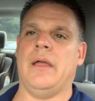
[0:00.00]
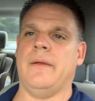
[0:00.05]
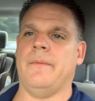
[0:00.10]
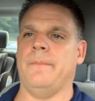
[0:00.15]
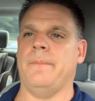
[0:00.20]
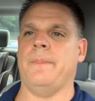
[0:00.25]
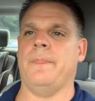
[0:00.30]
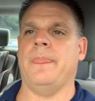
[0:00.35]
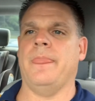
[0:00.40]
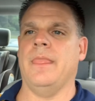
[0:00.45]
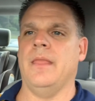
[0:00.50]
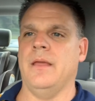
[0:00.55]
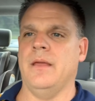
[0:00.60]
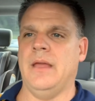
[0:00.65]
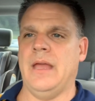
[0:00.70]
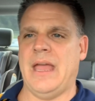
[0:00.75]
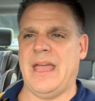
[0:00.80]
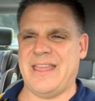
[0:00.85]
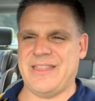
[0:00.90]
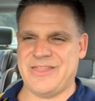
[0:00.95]

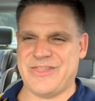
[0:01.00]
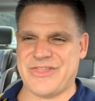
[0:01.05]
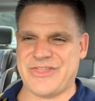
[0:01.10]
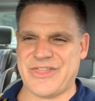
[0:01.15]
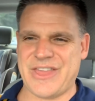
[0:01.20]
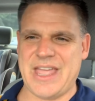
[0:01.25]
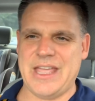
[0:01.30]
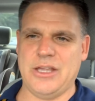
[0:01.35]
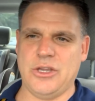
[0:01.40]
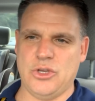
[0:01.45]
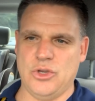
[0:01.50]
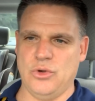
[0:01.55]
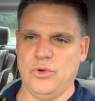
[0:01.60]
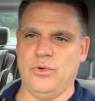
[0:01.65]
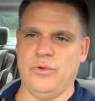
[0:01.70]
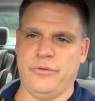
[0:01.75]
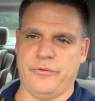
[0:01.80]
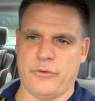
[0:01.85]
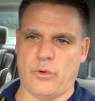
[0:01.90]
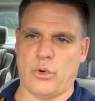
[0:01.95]
And thank
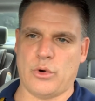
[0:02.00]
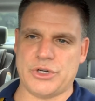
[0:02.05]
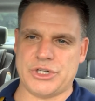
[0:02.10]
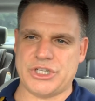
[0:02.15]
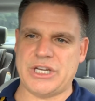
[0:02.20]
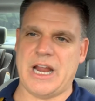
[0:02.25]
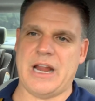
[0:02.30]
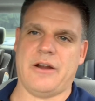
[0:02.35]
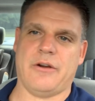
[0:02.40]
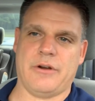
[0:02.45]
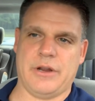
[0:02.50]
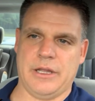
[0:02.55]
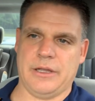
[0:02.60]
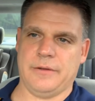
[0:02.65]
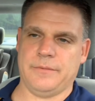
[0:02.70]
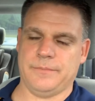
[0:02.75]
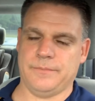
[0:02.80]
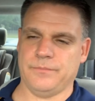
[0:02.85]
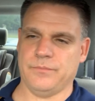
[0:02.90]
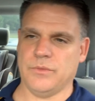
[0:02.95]
you for
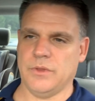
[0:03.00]
sharing.